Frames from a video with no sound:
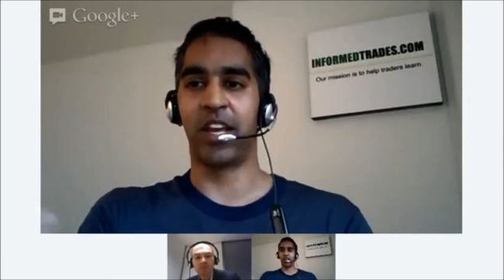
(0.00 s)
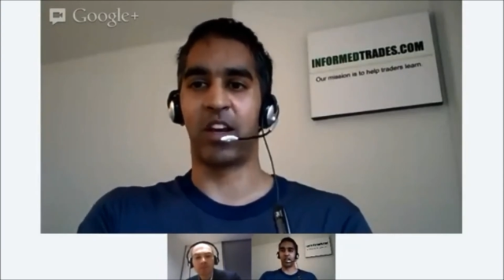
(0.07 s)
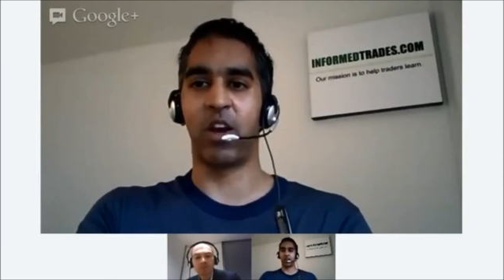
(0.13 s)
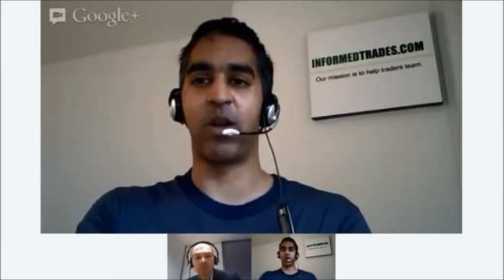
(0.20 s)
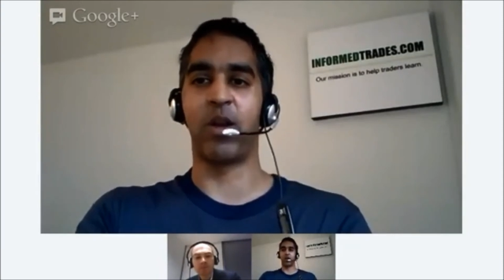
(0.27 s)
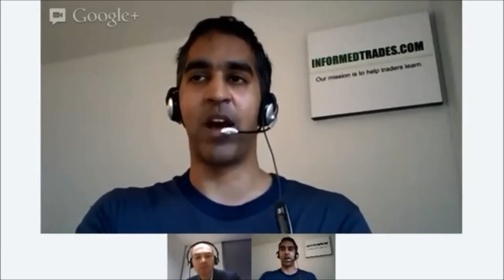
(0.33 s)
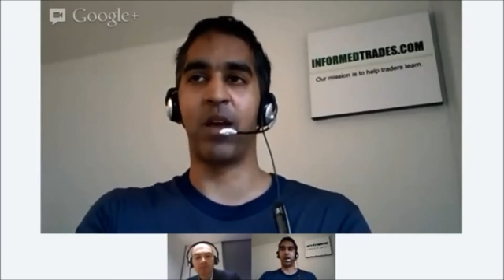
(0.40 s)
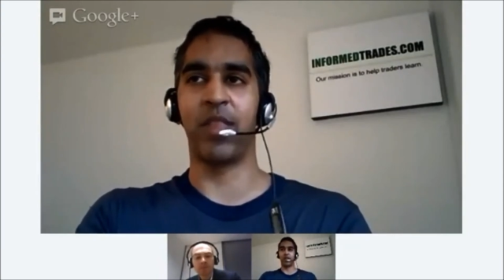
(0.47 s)

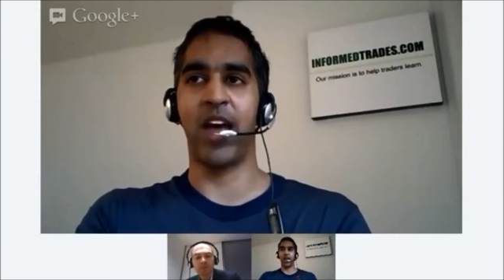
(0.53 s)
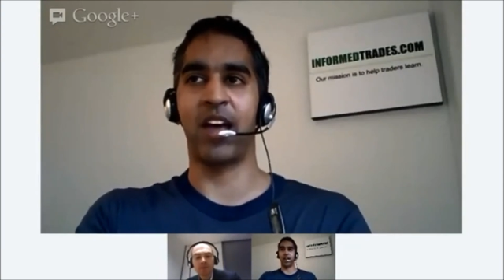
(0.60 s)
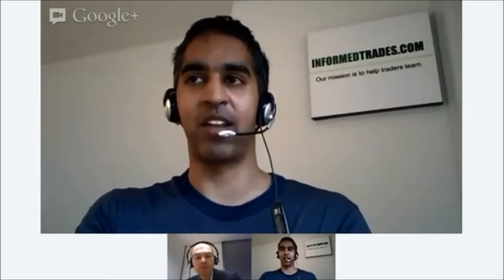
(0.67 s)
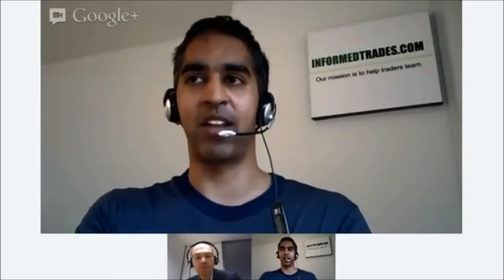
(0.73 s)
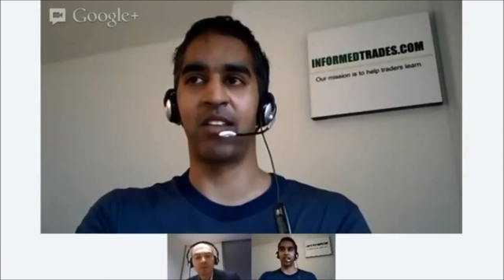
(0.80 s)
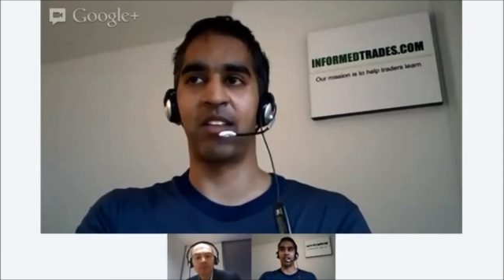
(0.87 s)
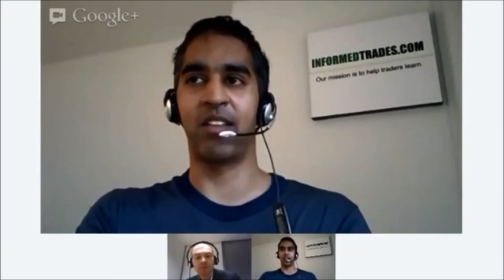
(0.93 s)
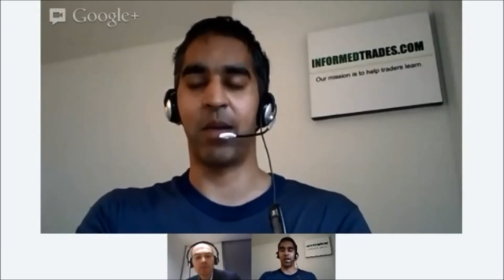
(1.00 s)
that go down
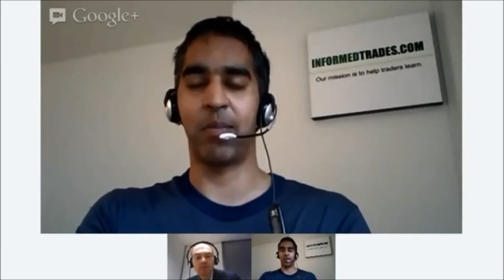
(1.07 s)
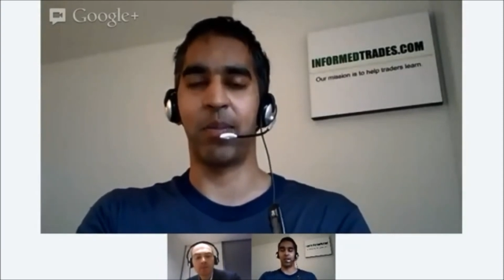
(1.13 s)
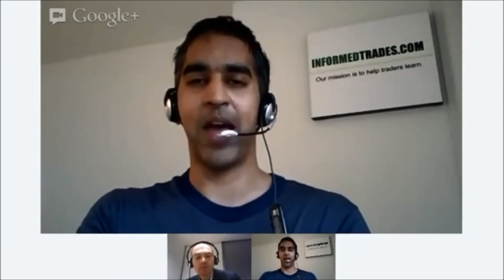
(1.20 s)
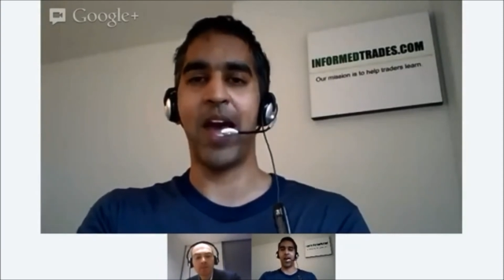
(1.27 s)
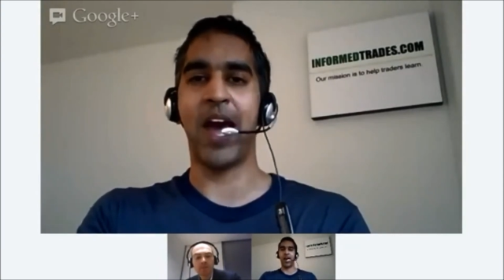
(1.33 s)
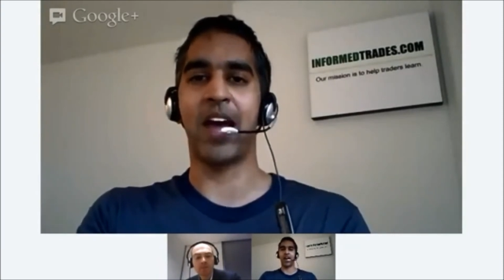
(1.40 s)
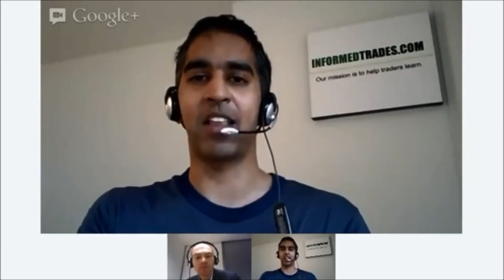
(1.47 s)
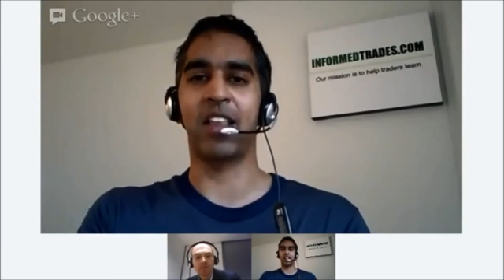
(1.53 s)
that that
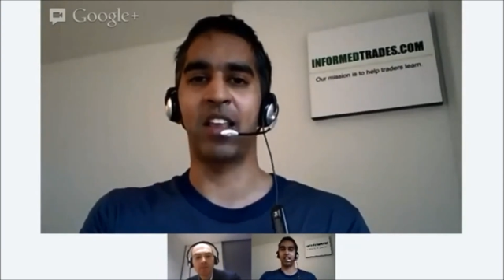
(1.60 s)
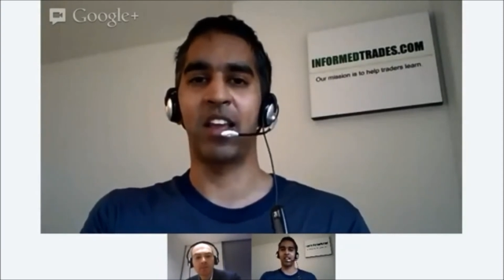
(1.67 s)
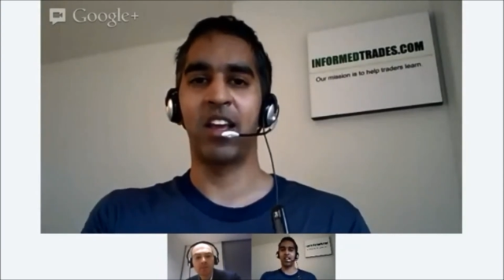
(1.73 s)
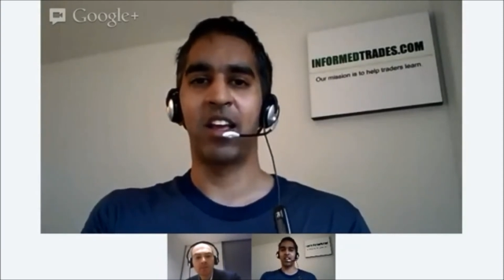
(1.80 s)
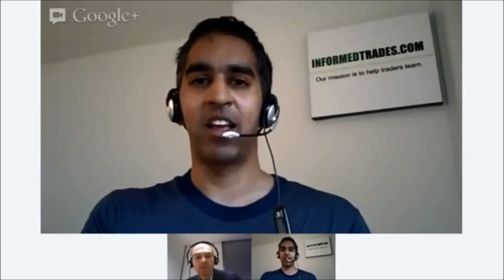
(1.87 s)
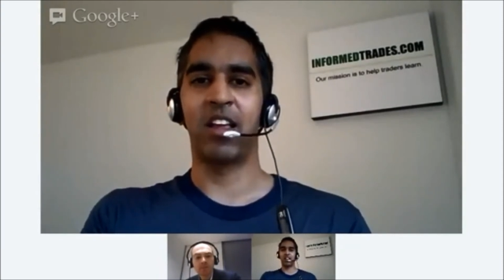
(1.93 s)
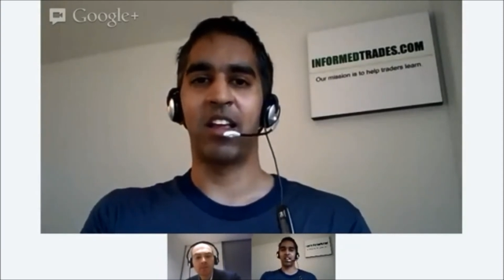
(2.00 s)
path,